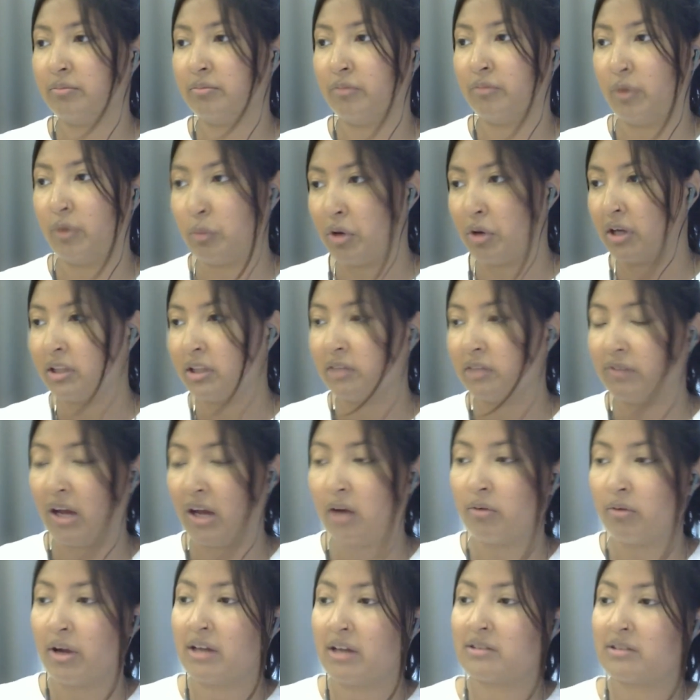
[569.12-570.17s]
where I live now,
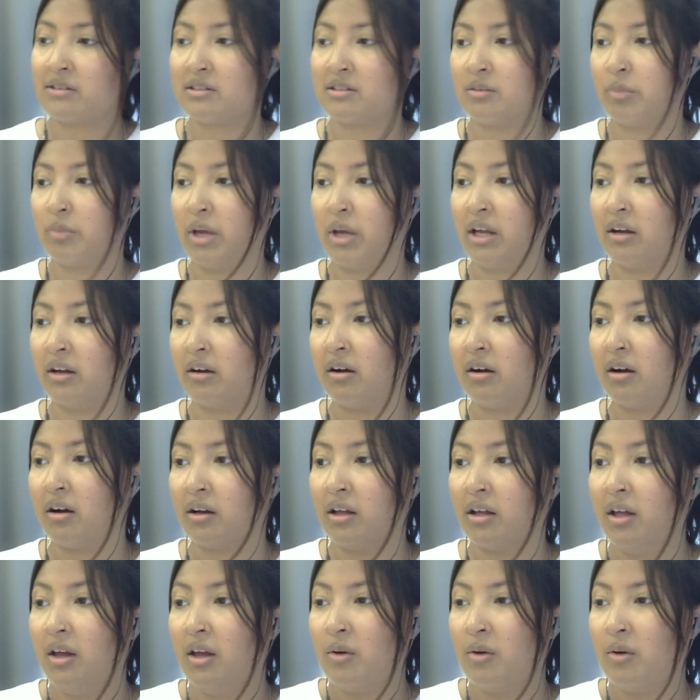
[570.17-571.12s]
Rangsit, to Bangkok,